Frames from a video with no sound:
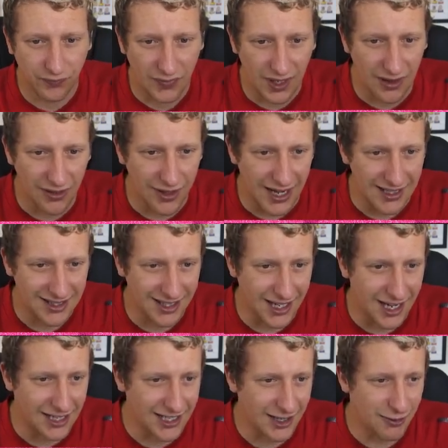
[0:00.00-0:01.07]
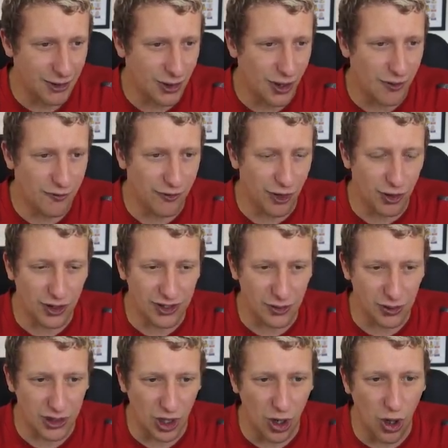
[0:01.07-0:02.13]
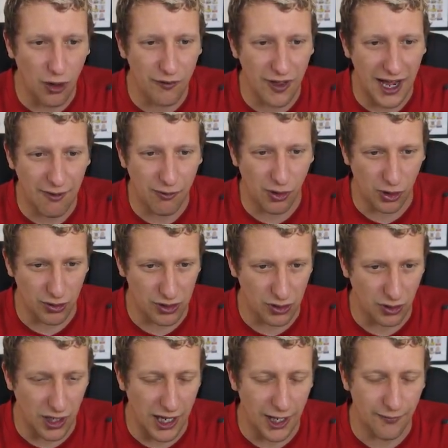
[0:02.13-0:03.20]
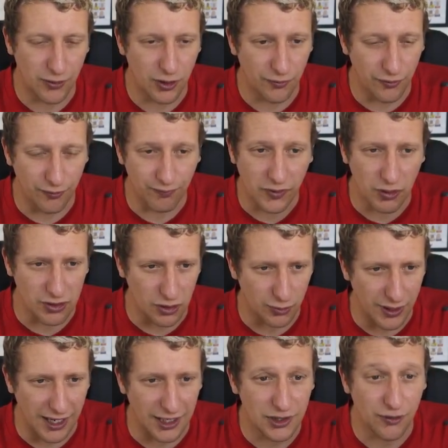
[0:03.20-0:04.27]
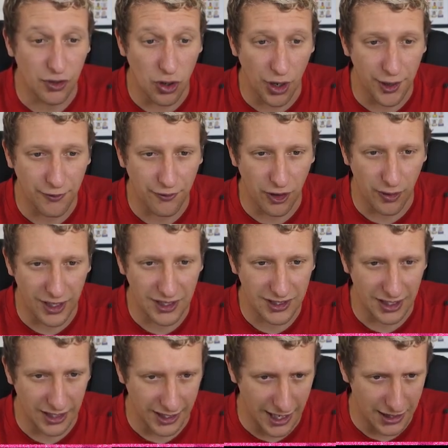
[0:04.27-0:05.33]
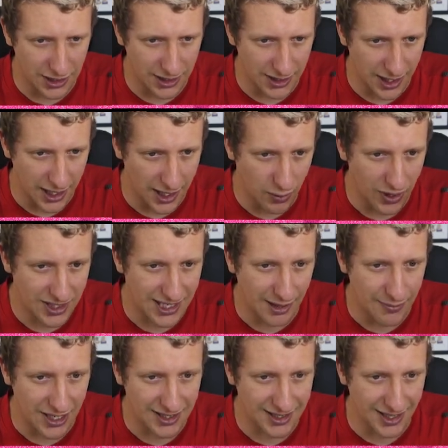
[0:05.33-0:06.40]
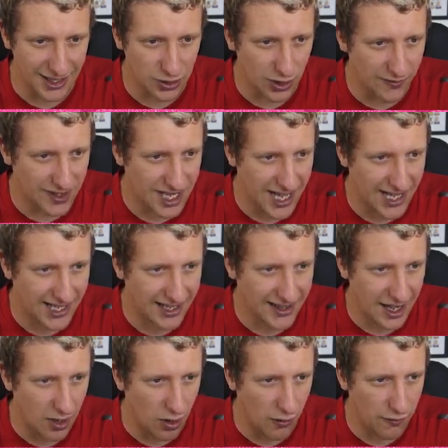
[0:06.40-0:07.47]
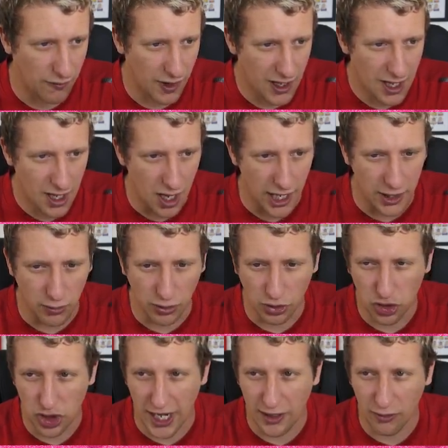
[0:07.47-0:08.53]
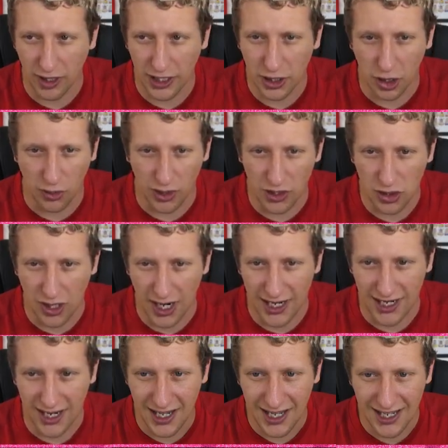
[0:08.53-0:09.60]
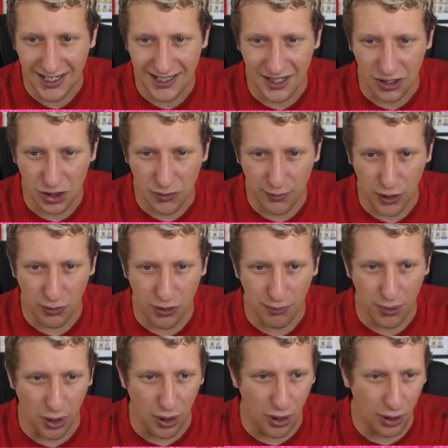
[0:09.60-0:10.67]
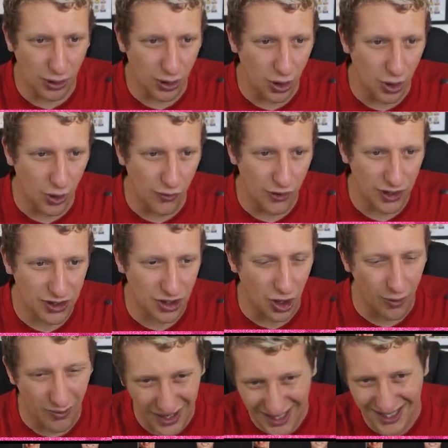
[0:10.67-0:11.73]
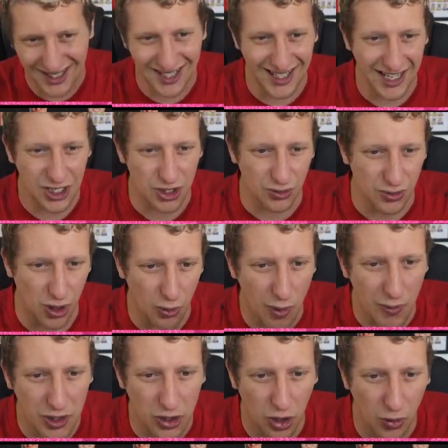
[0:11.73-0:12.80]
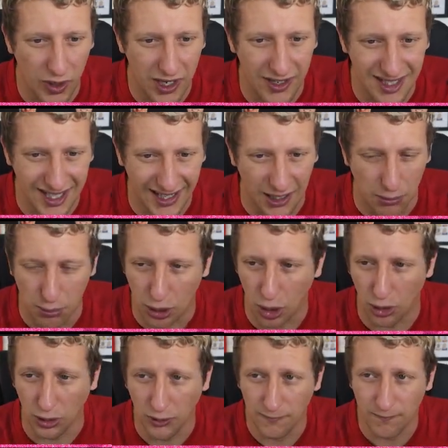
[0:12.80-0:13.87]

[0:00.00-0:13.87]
That's the idea we're going for, because there was a lot of that for Crystal Palace, for Nottingham Forest against West Ham yesterday. So I've taken that off, and he will generally go and try and distribute the ball over the top. This is the issue, though, when we don't win the second ball.